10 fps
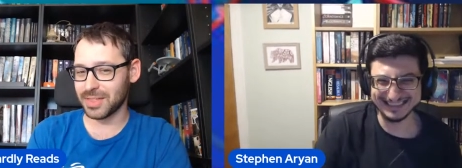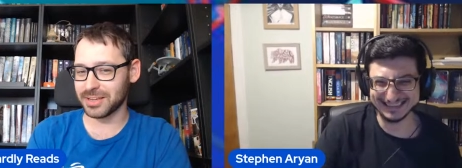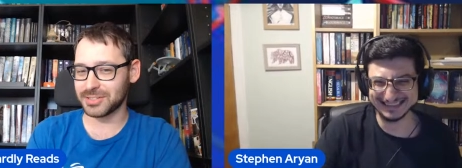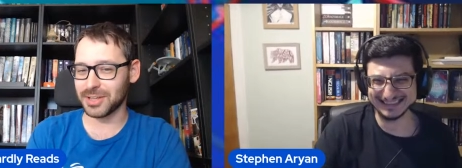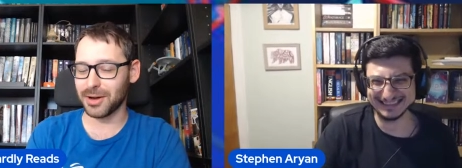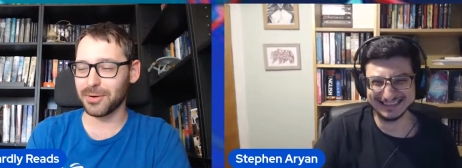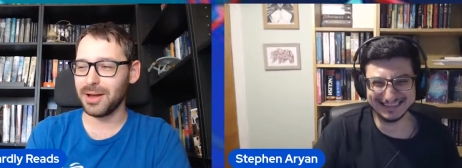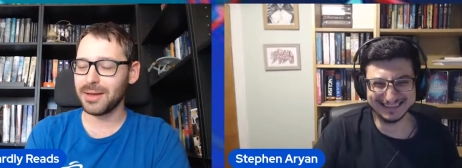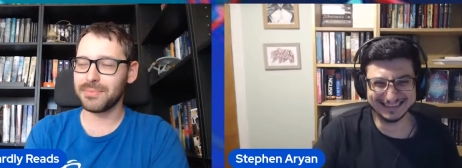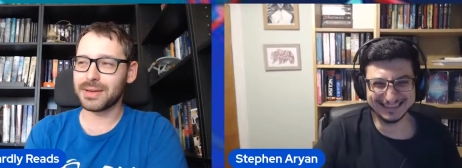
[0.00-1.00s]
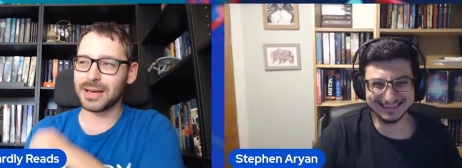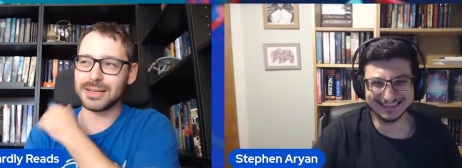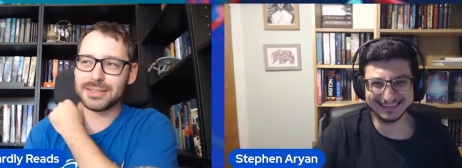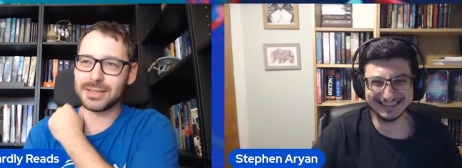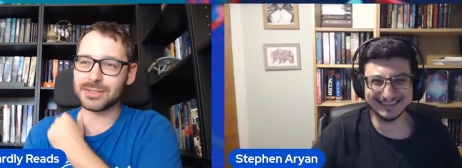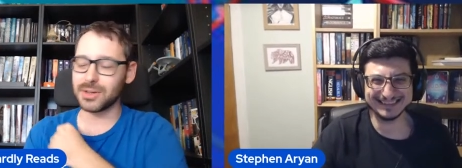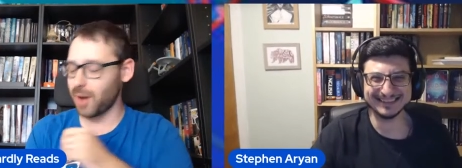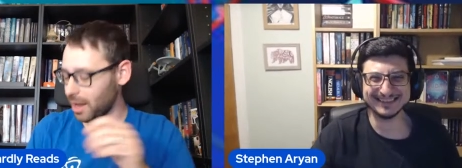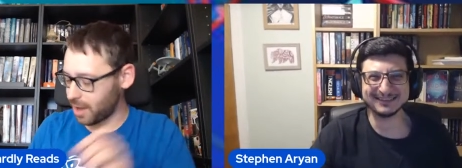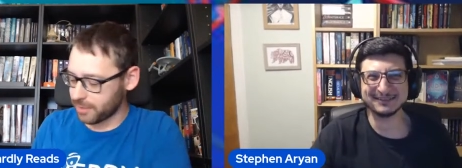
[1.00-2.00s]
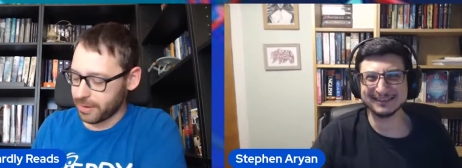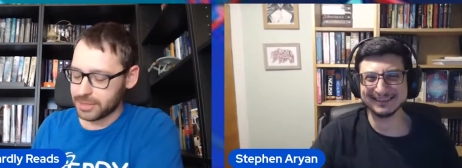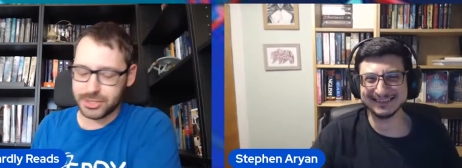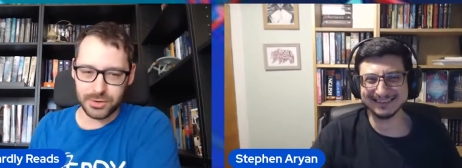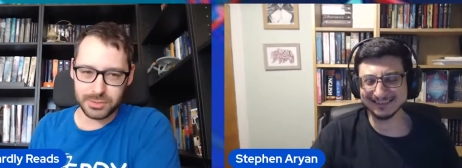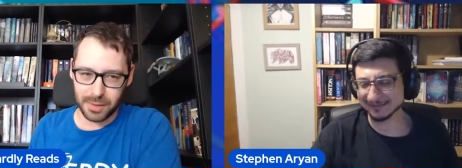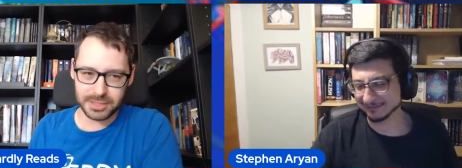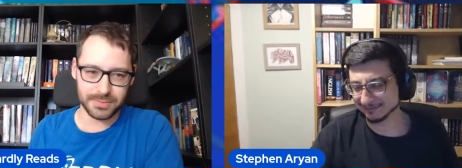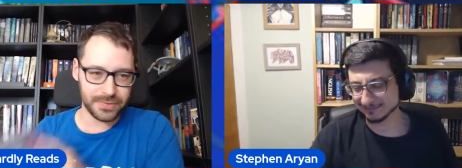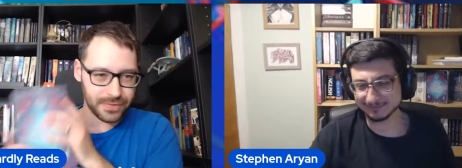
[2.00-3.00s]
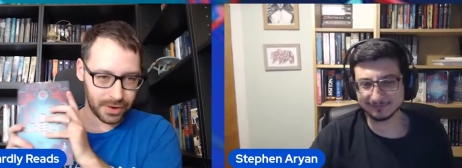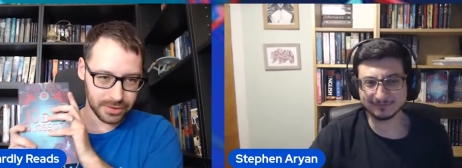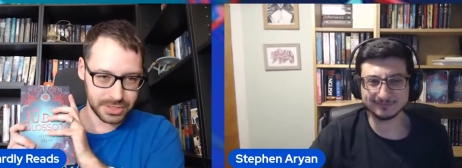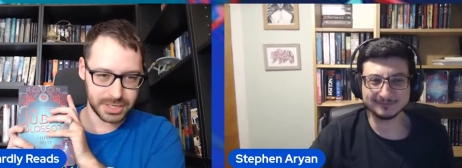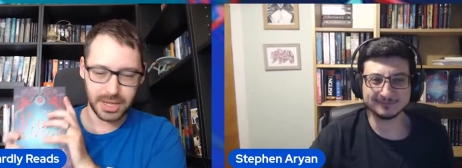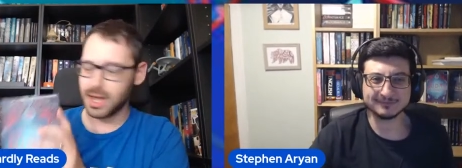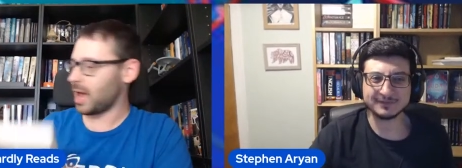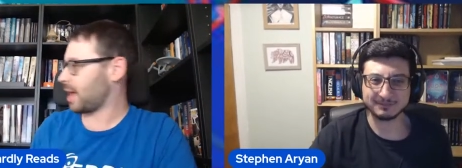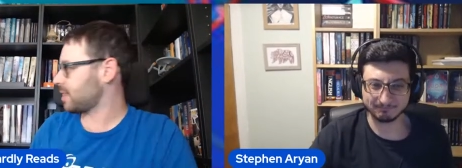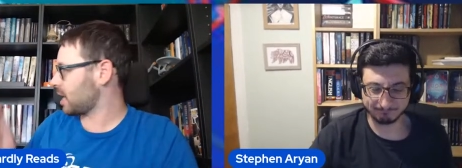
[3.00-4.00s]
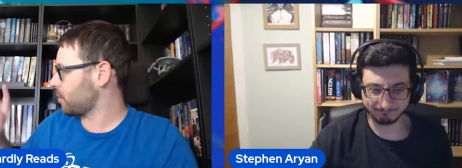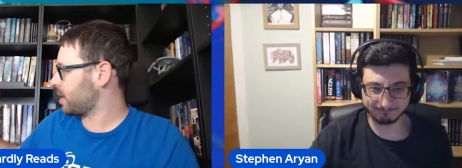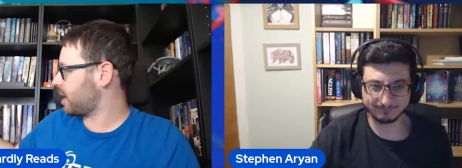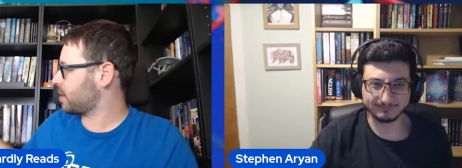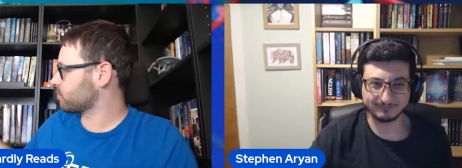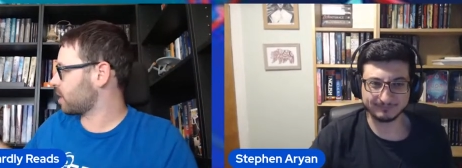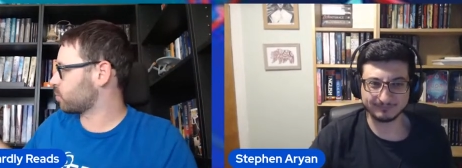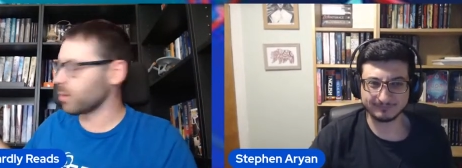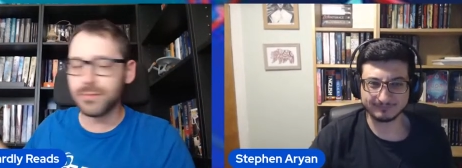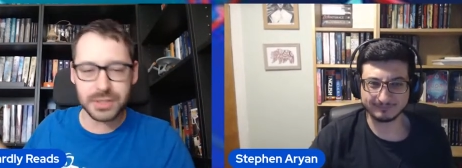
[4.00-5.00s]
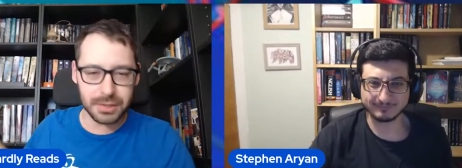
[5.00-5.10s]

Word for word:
Speaker 1: things though, because so I, I, read Judas Blossom first, and then I went and read Wolves